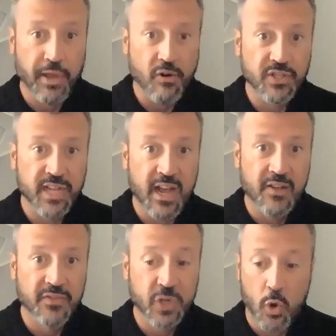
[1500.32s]

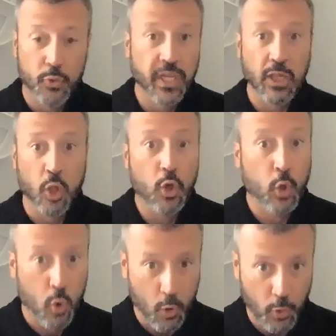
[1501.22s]
ourselves to only look
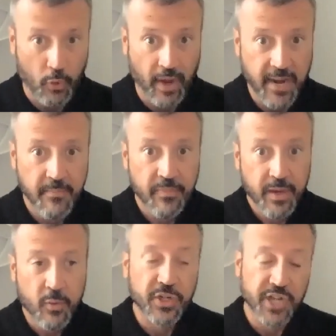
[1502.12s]
quarterly,
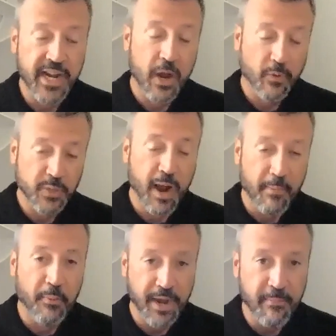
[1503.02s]
which I know is
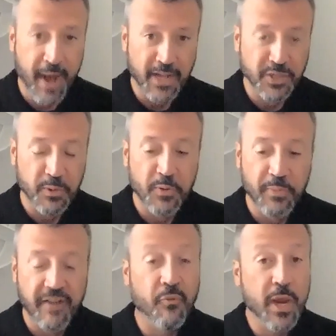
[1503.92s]
probably impossible,
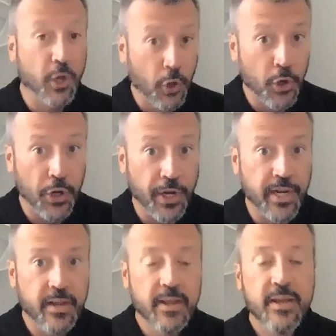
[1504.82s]
but if we
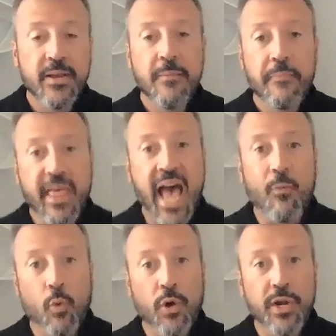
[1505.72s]
could,
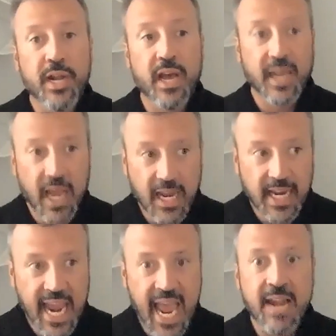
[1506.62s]
that would
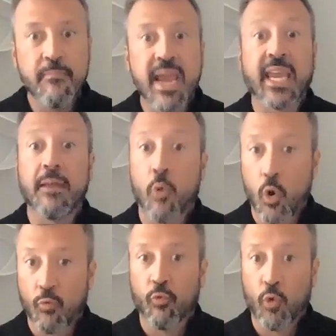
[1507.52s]
again make it
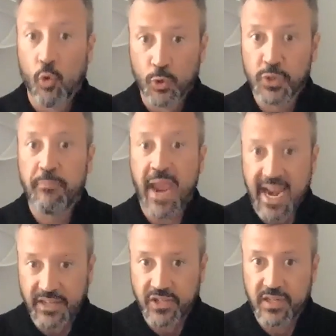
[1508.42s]
more rules
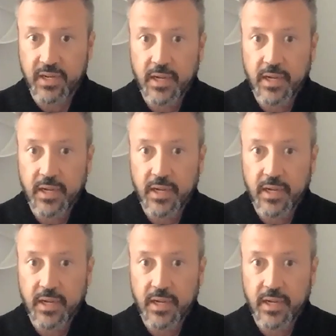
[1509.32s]
based.